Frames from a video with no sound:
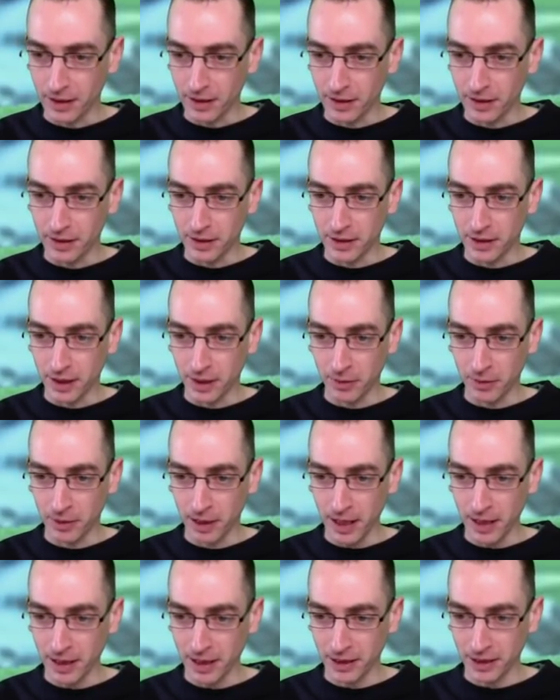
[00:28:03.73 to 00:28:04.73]
So, yeah,
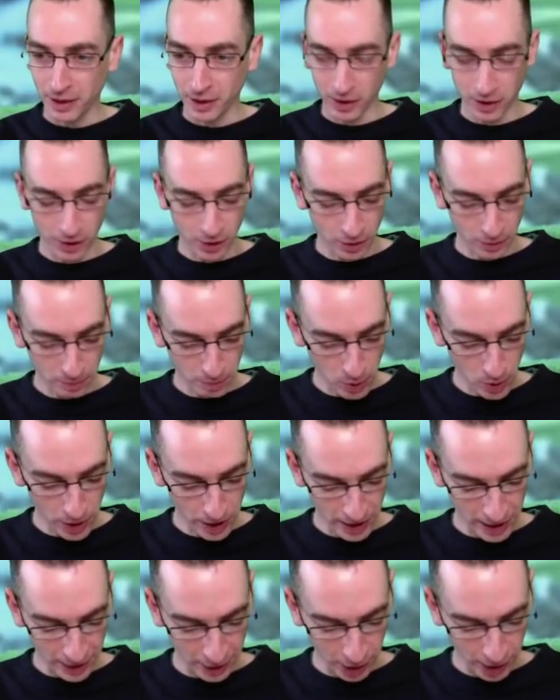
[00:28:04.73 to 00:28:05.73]
that's a good point,
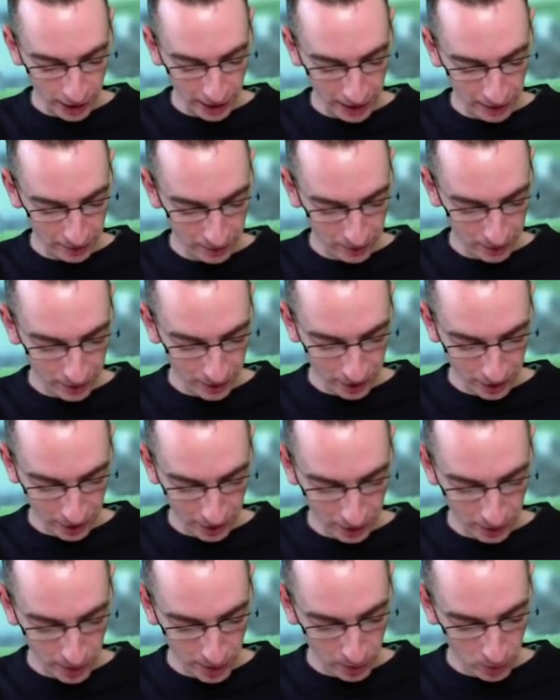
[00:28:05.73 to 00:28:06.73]
actually. Who
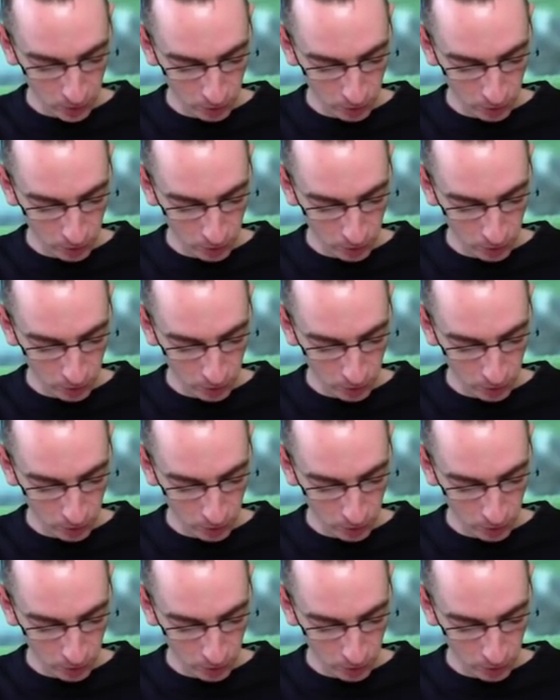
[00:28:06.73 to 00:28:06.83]
are you all